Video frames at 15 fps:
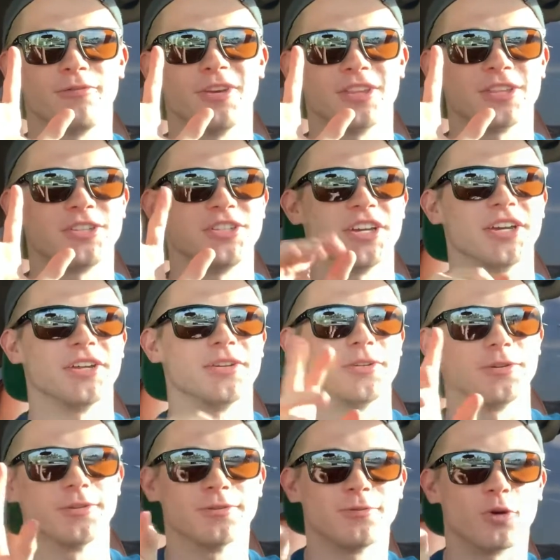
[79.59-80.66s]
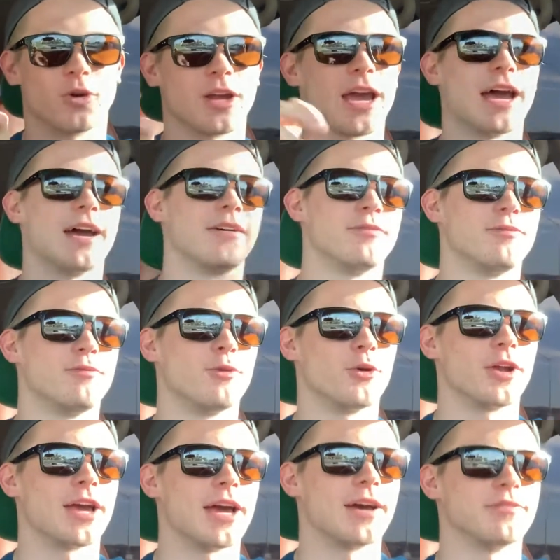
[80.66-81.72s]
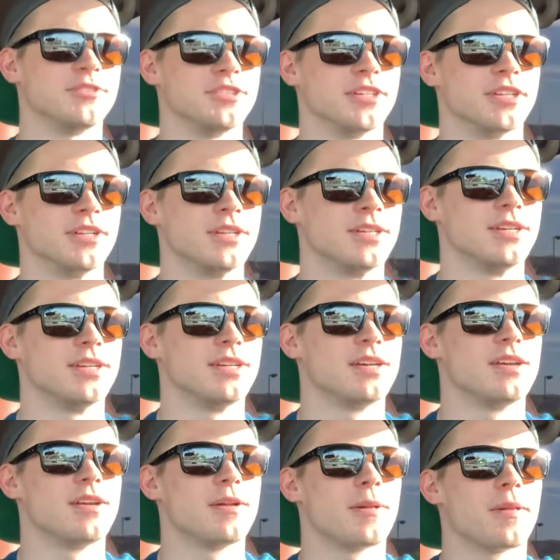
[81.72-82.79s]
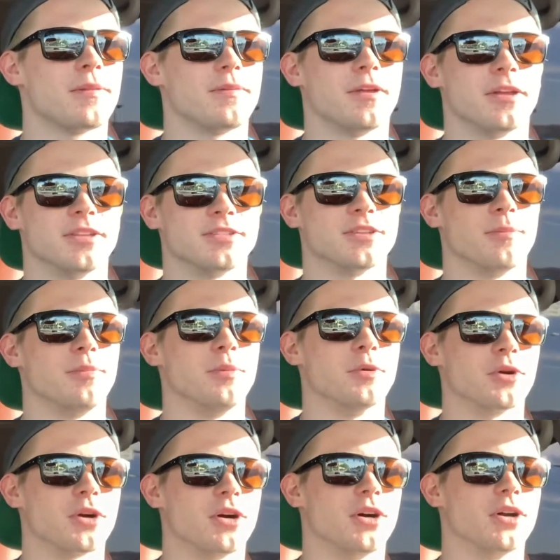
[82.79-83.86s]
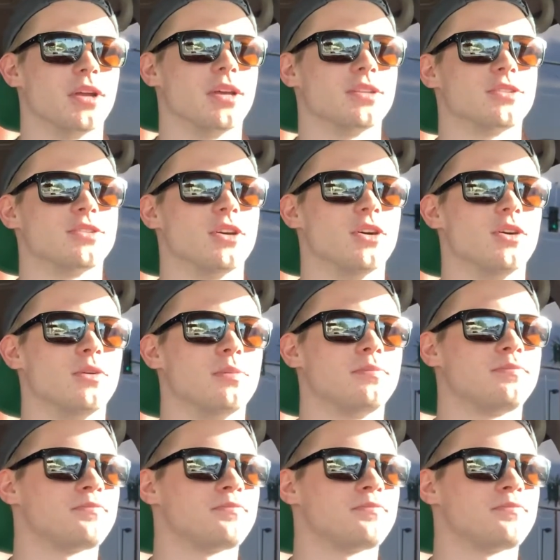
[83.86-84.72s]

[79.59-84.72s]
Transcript: 5th gen or 4.5 gen, as some people are calling it. So